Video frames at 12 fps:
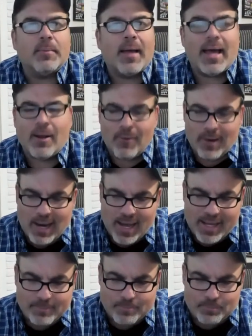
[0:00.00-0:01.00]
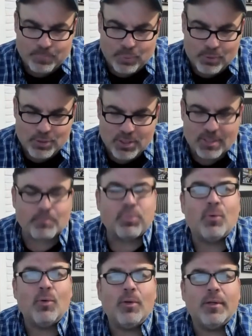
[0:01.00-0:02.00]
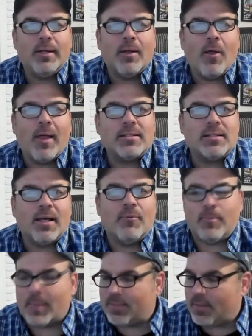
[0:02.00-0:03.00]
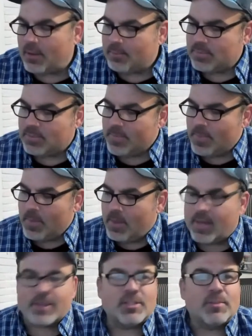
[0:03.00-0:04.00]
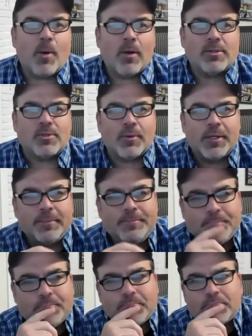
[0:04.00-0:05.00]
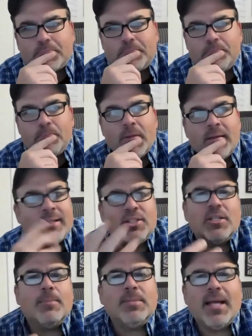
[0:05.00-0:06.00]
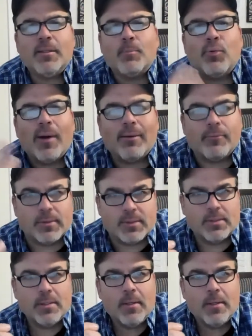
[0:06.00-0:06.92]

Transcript: I don't like pushing and pulling and all that stuff with my thumbs on a small screen. And it just comes down to preference.